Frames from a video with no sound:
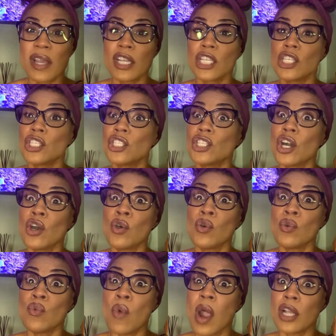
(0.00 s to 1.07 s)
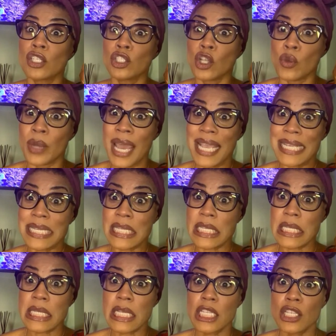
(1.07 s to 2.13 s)
so nice.
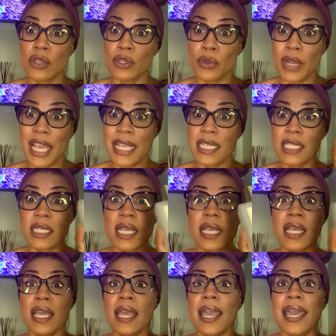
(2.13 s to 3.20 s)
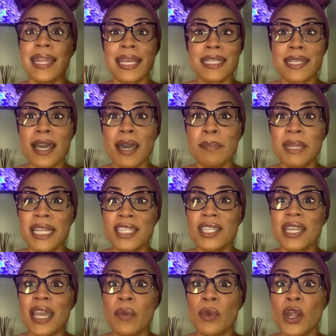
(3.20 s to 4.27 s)
So nice. And that's a
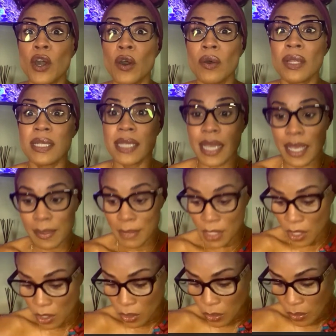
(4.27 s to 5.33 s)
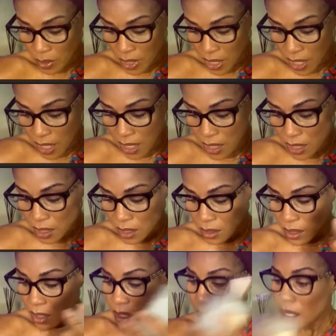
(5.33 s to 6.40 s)
combination I wear all the time. So this
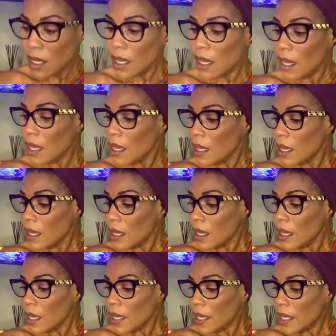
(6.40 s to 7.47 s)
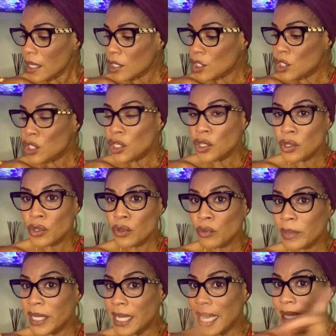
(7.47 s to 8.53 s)
is new,
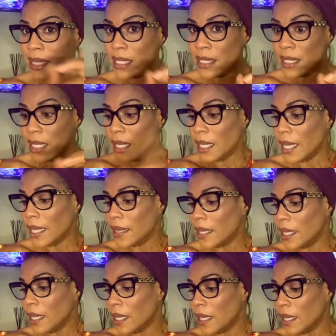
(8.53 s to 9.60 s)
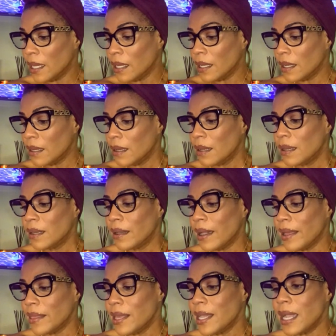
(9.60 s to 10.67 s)
but not the scent. And then now
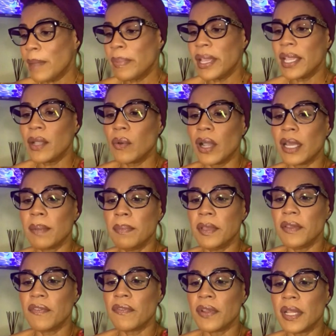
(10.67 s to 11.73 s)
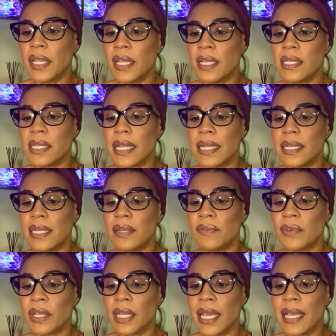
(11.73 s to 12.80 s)
I think I paid quite a bit for this, and I
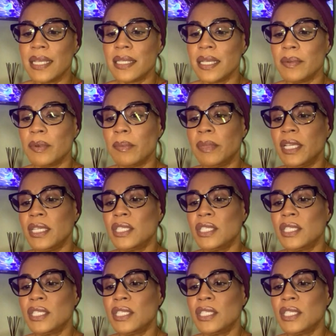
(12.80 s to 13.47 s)
didn't realize it would be